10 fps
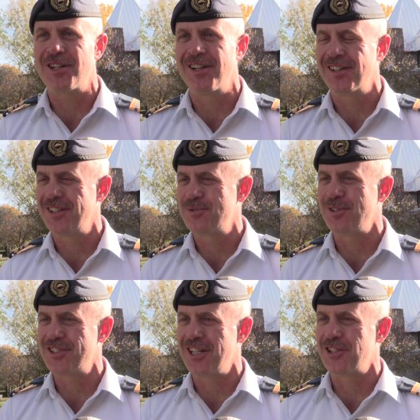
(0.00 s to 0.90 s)
as we
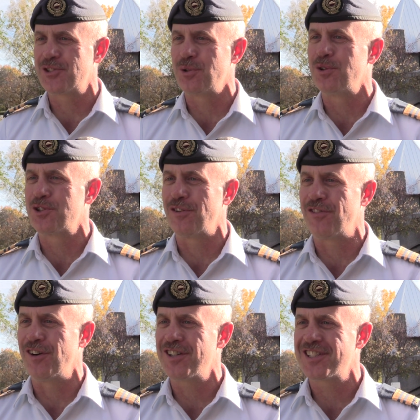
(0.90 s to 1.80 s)
say, a soldier
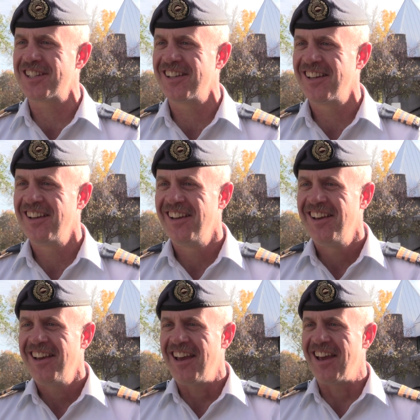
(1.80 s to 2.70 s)
first,
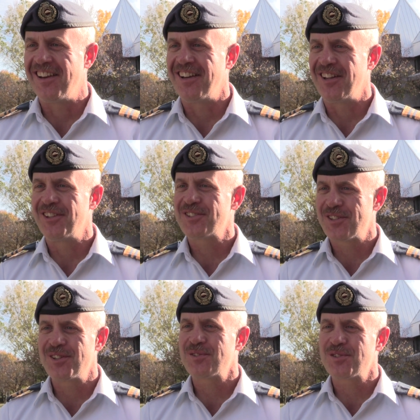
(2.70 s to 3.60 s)
and this
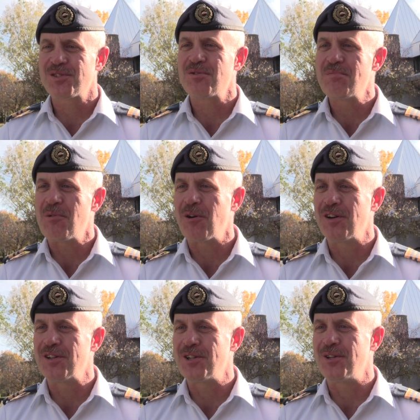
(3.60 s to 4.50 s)
was so
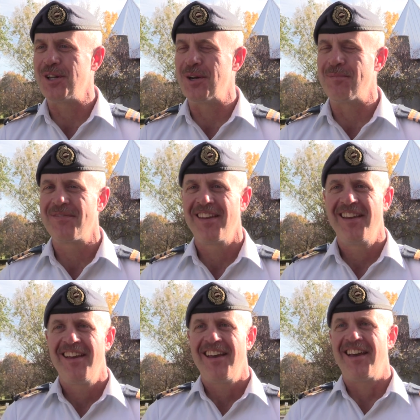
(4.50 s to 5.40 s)
important to him.
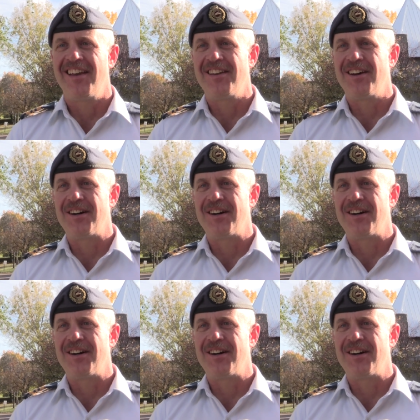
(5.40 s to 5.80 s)
And